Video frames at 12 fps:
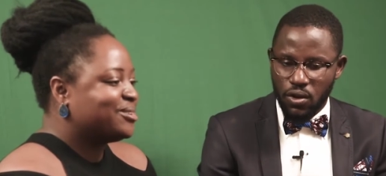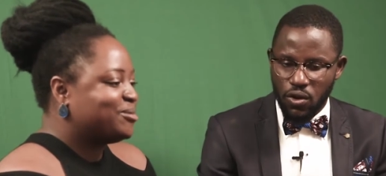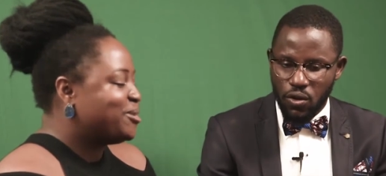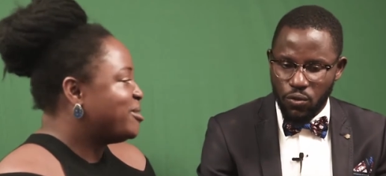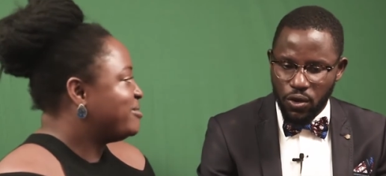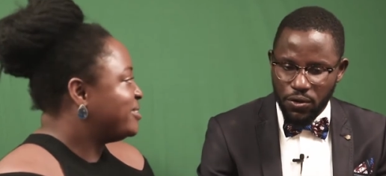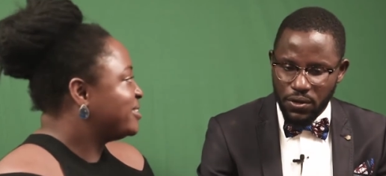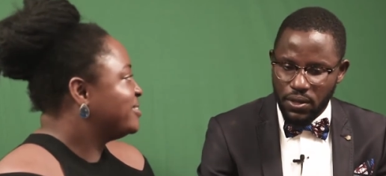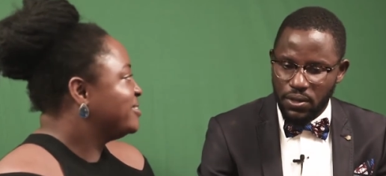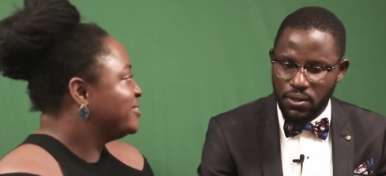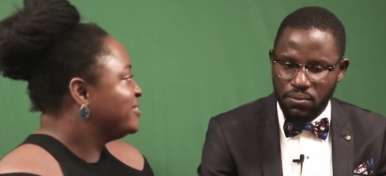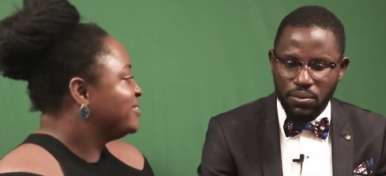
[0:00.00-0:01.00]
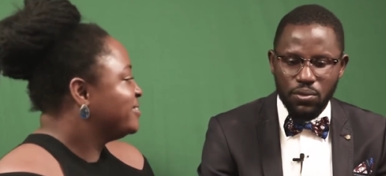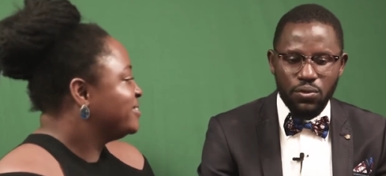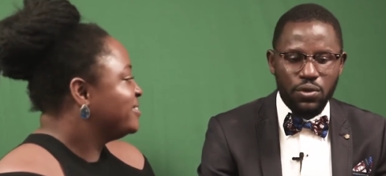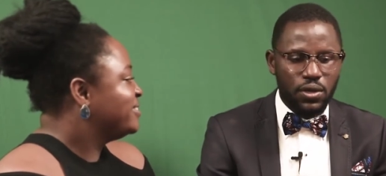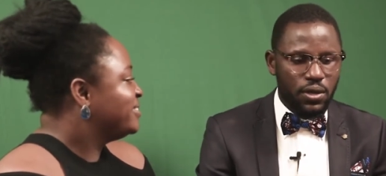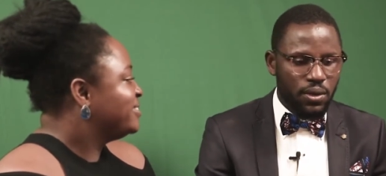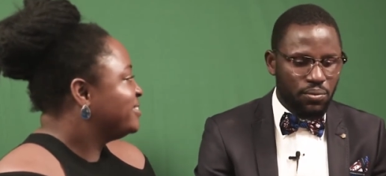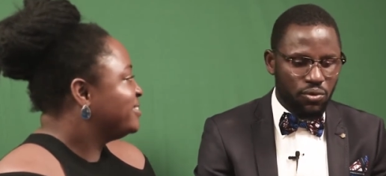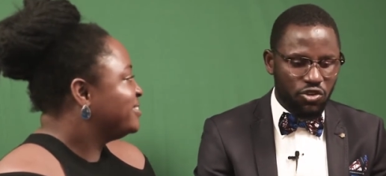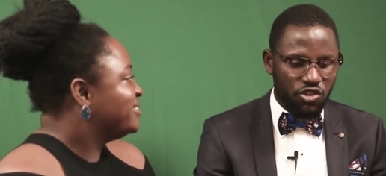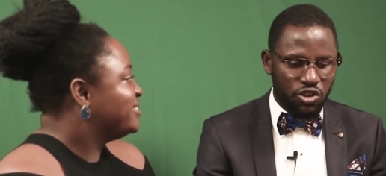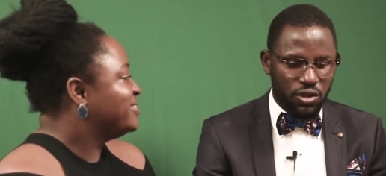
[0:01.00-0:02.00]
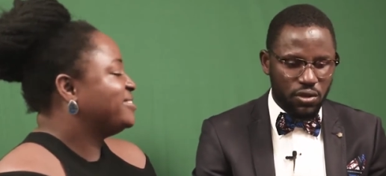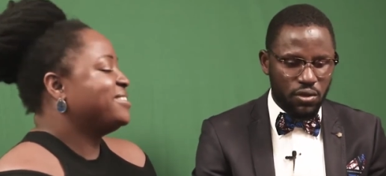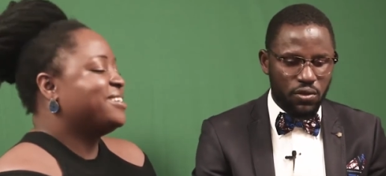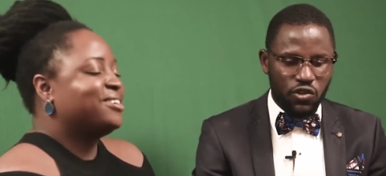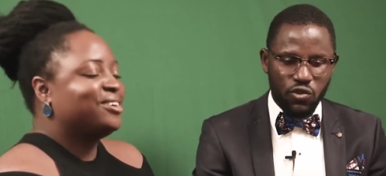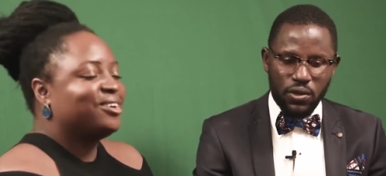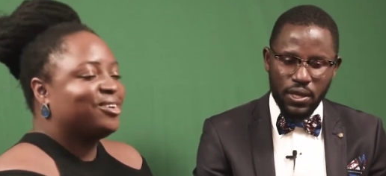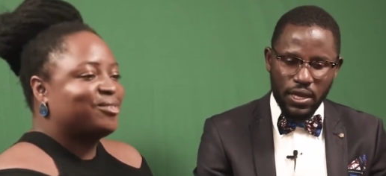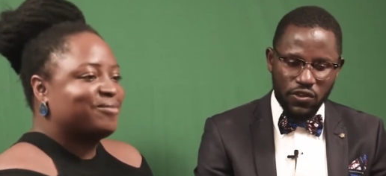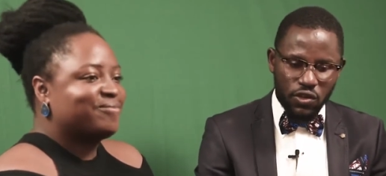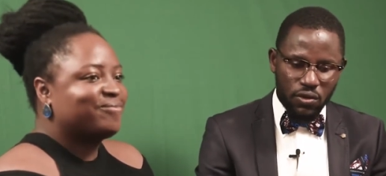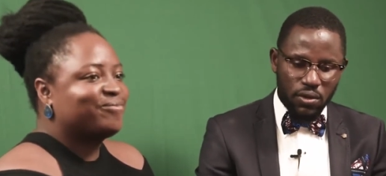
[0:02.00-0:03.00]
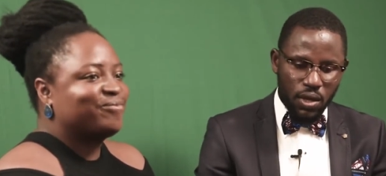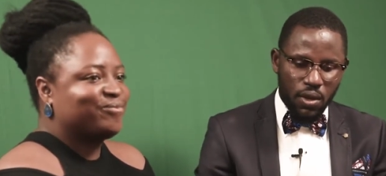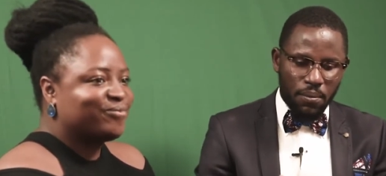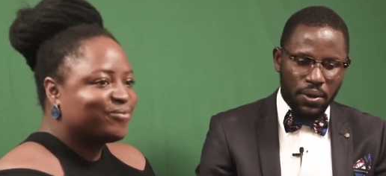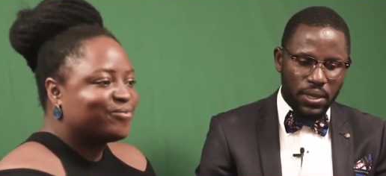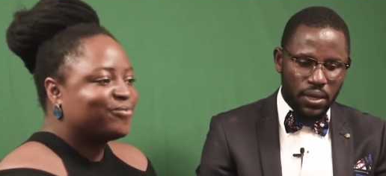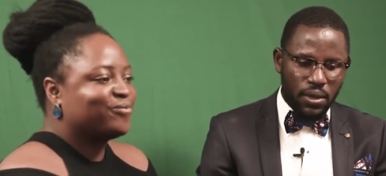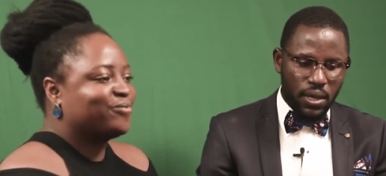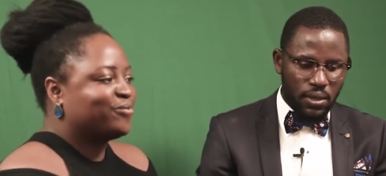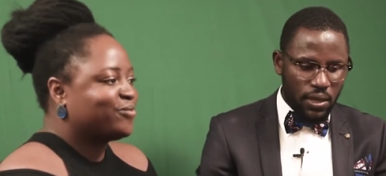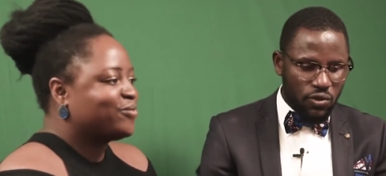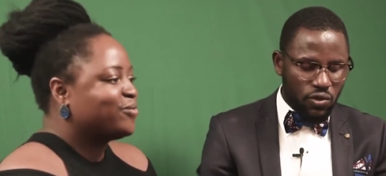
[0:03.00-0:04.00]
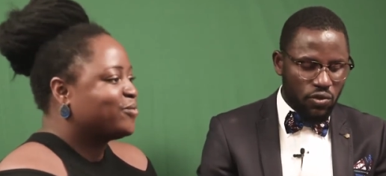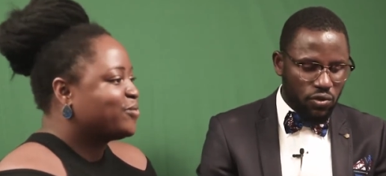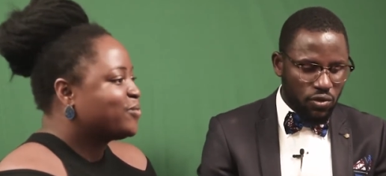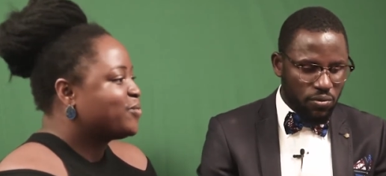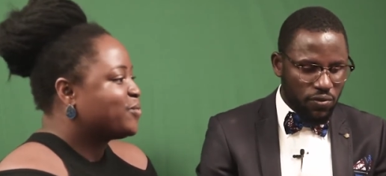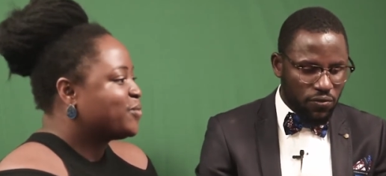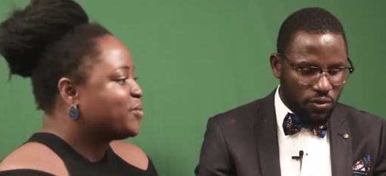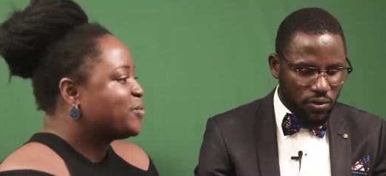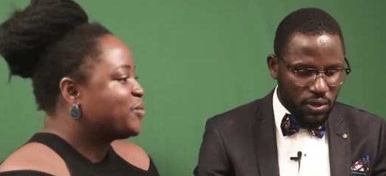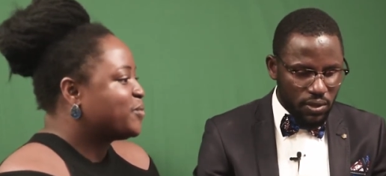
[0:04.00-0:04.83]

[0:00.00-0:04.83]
Speaker 1: oh, uh, wearing it and people really appreciate it. There go. that's good. But then, like I talked to you before,